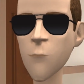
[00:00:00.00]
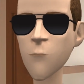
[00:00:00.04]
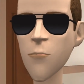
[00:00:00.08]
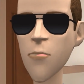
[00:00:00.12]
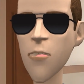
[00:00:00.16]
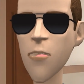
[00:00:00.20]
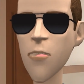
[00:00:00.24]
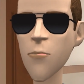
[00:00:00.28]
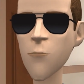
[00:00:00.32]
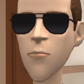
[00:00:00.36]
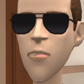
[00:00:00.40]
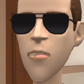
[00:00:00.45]
I
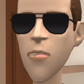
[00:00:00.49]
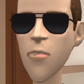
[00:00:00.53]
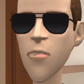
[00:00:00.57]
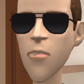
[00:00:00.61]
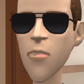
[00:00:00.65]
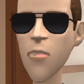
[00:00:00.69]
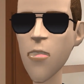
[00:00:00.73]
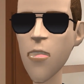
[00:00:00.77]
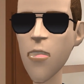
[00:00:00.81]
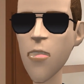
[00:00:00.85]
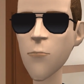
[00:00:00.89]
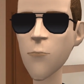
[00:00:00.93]
am a
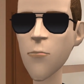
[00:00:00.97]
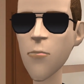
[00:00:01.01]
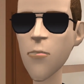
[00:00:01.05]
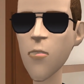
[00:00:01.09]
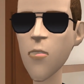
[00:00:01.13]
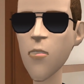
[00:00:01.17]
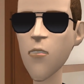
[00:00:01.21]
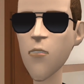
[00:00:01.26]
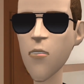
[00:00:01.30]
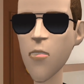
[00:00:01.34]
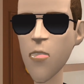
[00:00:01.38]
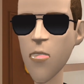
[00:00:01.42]
natural
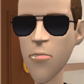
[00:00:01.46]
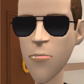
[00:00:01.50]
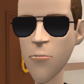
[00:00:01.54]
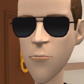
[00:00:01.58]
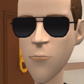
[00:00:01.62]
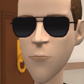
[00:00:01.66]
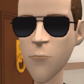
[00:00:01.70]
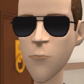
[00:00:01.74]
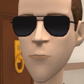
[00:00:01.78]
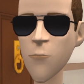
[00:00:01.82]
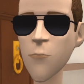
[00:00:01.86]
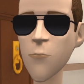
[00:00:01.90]
observer,
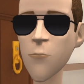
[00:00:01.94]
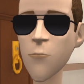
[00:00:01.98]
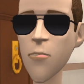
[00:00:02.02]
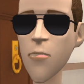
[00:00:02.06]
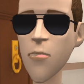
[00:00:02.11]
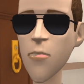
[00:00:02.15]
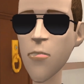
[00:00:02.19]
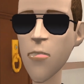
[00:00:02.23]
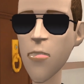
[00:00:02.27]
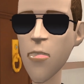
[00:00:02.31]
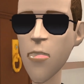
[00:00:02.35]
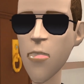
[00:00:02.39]

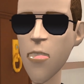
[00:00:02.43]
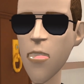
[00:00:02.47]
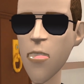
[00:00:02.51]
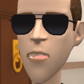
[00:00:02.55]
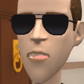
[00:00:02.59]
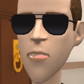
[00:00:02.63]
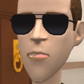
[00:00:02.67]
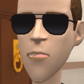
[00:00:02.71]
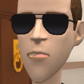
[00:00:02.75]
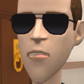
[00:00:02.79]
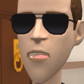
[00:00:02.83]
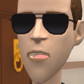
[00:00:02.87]
and I
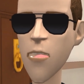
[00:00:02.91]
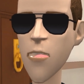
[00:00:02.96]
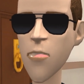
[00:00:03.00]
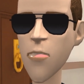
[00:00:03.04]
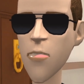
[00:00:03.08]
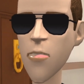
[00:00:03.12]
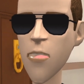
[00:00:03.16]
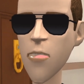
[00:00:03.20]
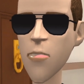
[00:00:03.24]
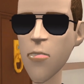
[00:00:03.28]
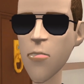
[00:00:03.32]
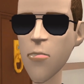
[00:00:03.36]
extensively
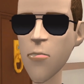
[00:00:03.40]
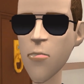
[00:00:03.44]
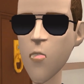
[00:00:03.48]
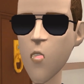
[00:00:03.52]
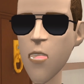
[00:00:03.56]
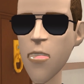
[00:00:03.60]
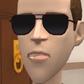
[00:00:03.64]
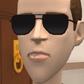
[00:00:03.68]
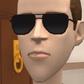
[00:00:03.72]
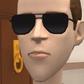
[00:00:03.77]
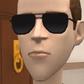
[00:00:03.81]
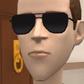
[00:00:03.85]
analyze
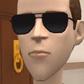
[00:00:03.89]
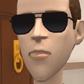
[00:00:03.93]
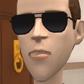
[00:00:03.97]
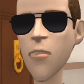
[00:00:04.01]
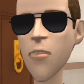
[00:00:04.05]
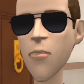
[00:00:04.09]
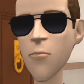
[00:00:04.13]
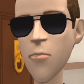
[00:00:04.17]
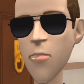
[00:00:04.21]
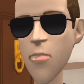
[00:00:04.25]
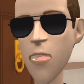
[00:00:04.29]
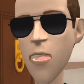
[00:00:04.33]
what I see
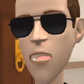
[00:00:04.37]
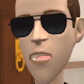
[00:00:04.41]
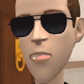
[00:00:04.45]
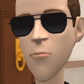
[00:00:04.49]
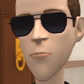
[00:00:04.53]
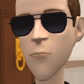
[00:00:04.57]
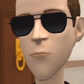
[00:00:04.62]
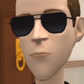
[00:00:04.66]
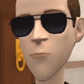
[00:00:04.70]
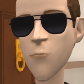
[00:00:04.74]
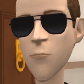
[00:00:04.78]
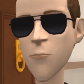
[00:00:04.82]
and hear.
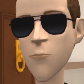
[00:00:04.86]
